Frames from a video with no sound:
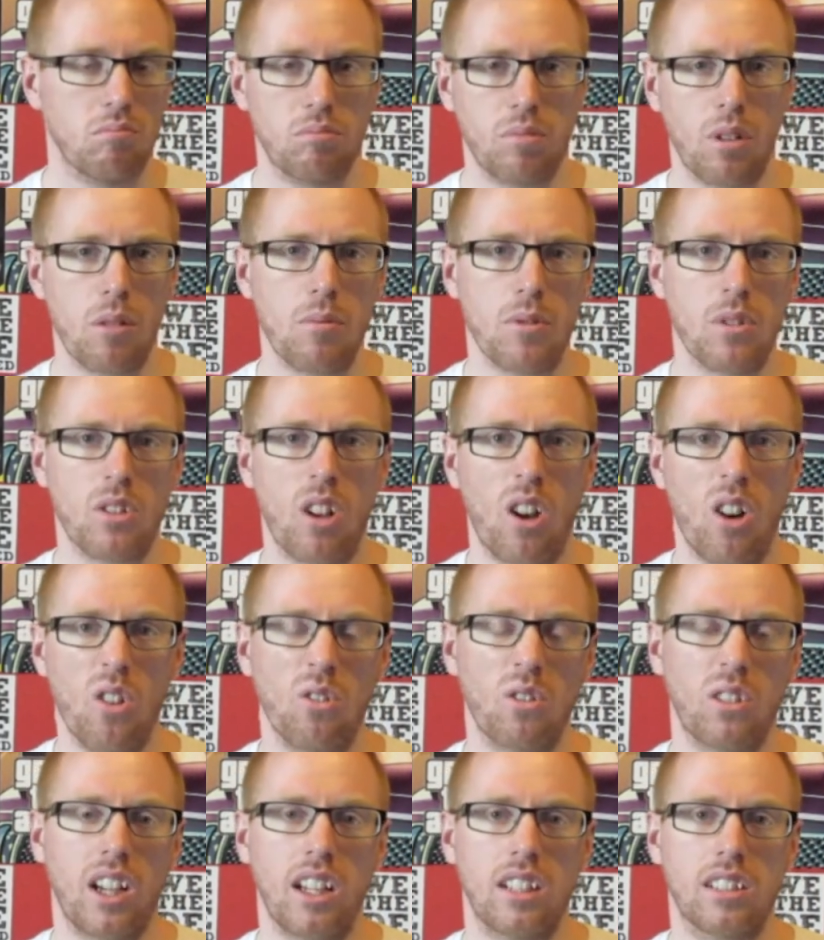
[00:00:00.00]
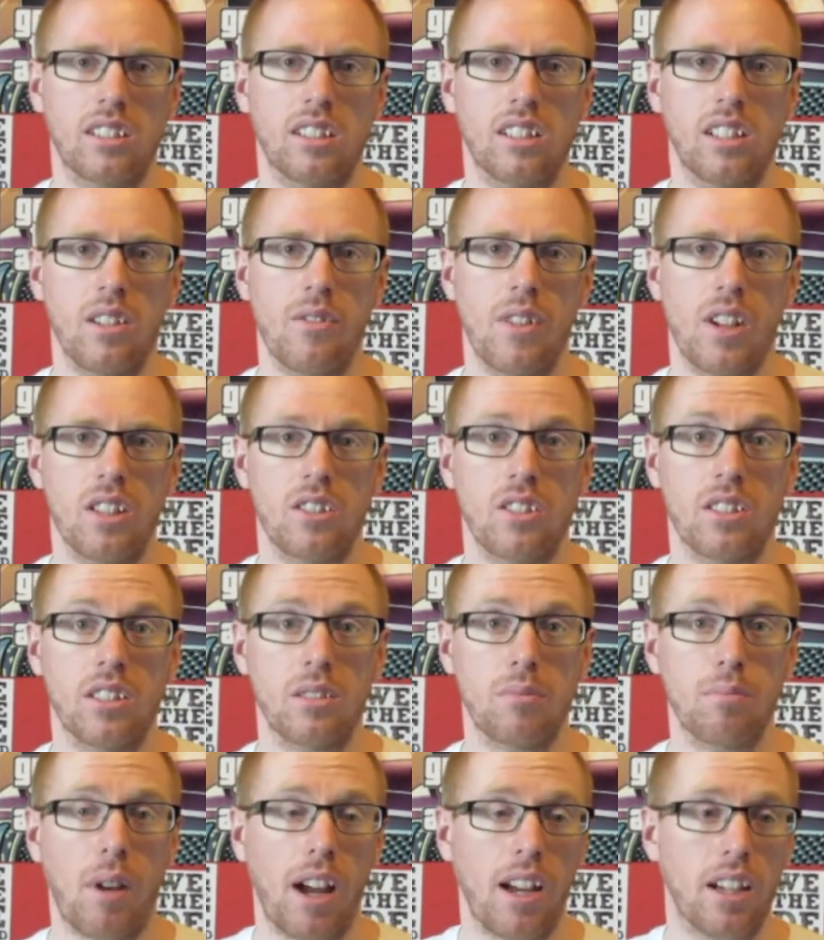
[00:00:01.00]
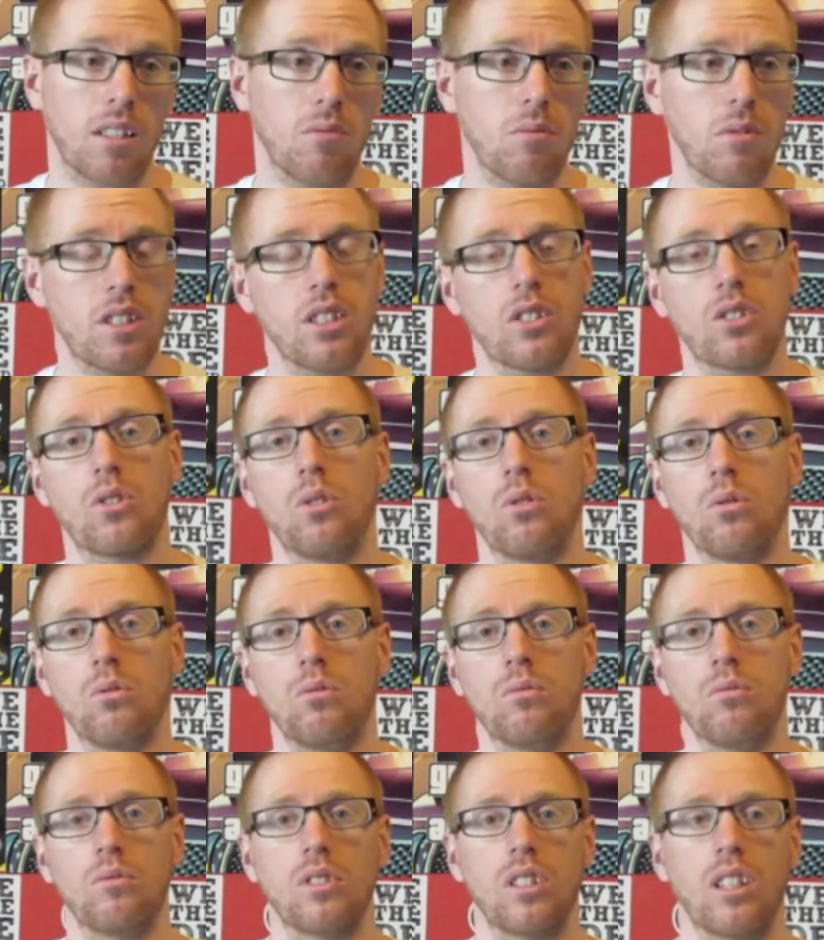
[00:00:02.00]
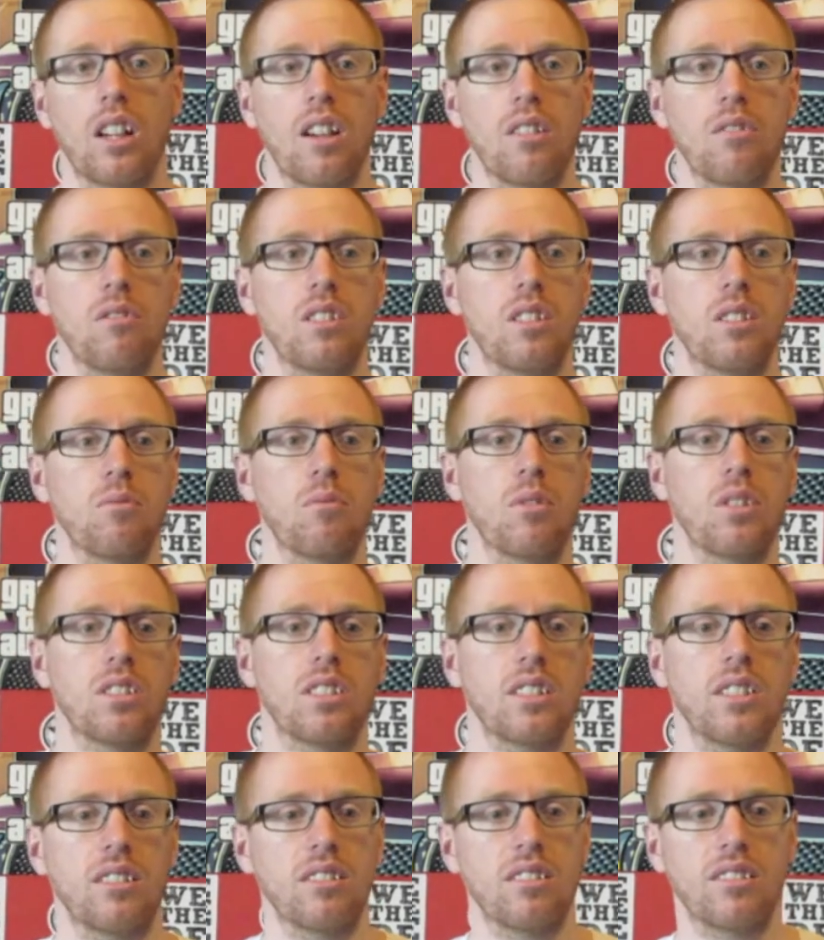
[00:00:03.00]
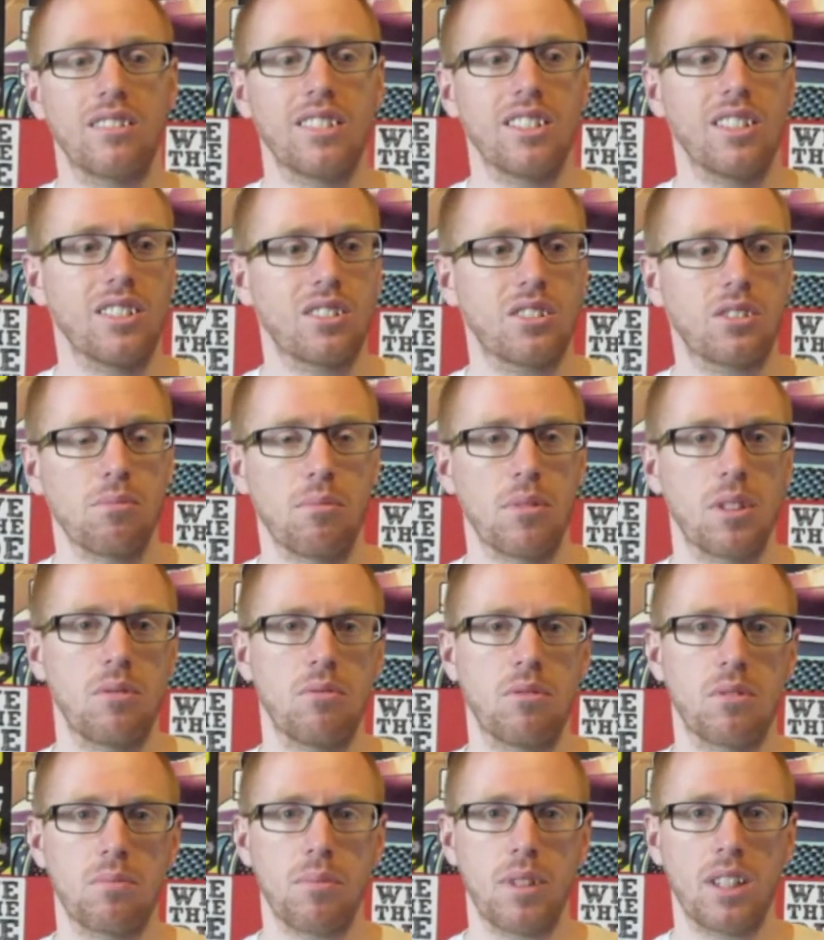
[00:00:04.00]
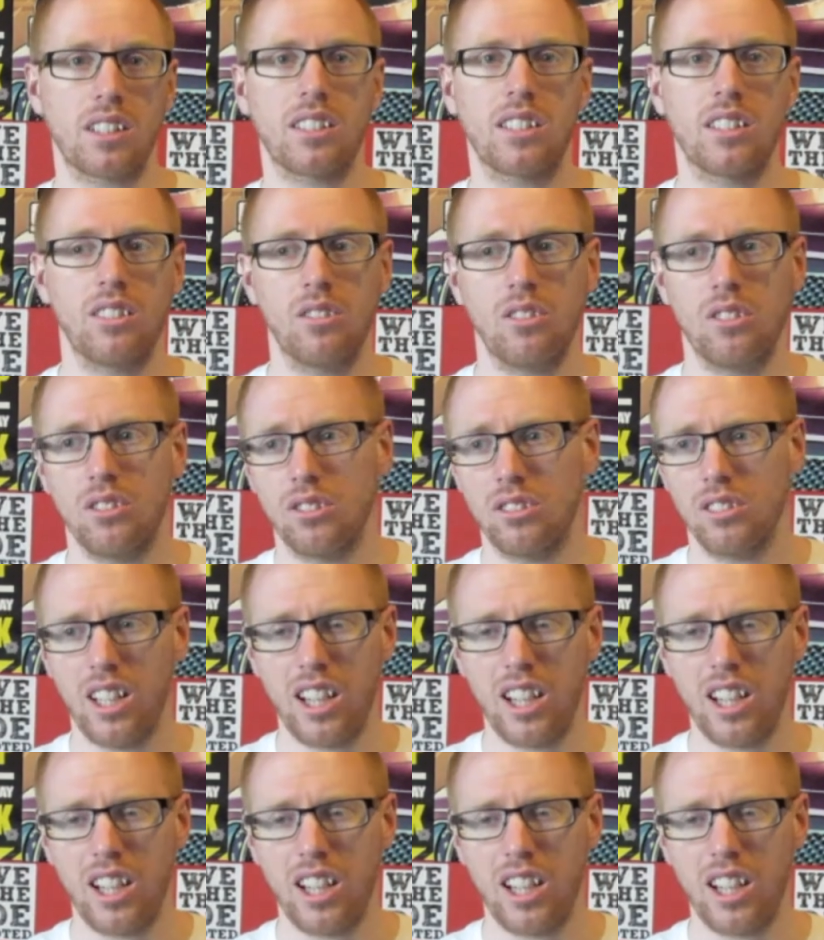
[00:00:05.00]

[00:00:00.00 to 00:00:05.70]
pretty much the whole cast of the Avengers is back, which is cool. You know, you didn't want it that somebody was missing or